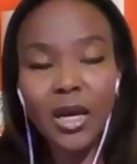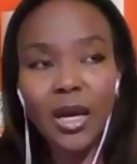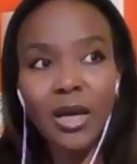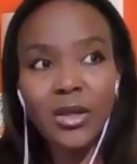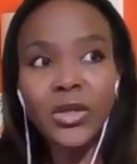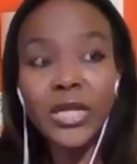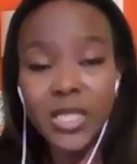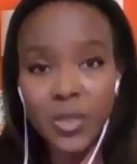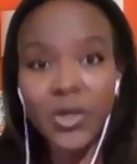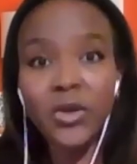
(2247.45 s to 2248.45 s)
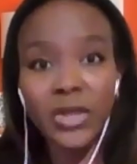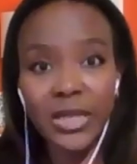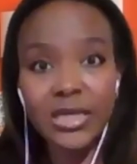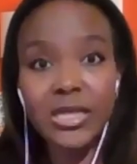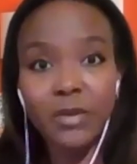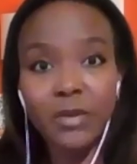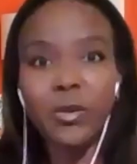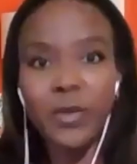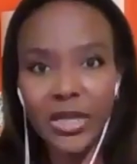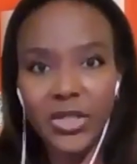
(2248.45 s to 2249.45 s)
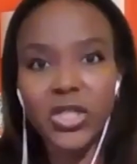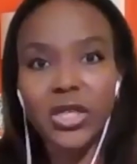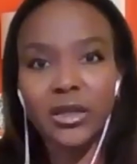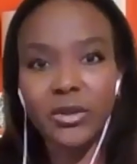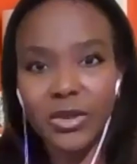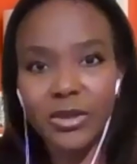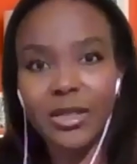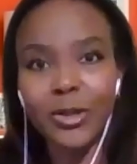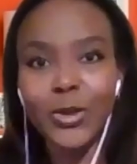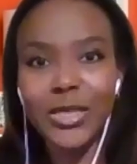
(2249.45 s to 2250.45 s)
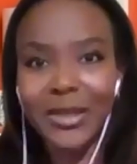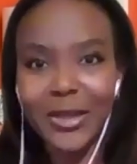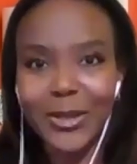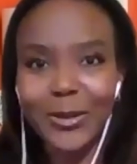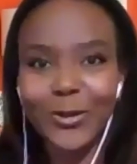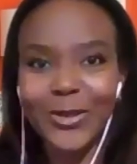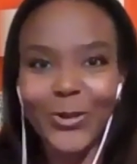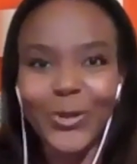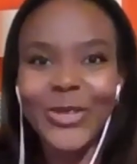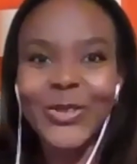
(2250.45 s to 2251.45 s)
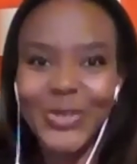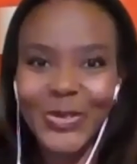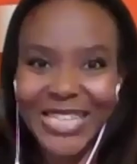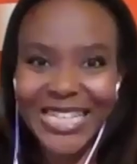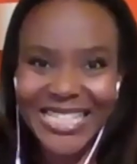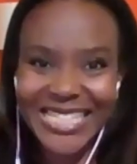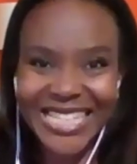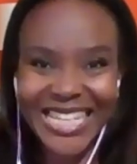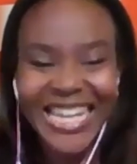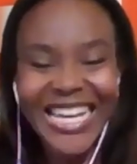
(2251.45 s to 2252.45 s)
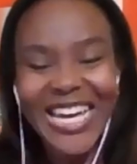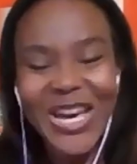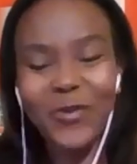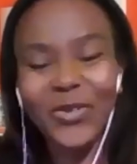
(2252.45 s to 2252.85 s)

uh, you need to be on LinkedIn with a picture and that looks like you and all the usual things mm.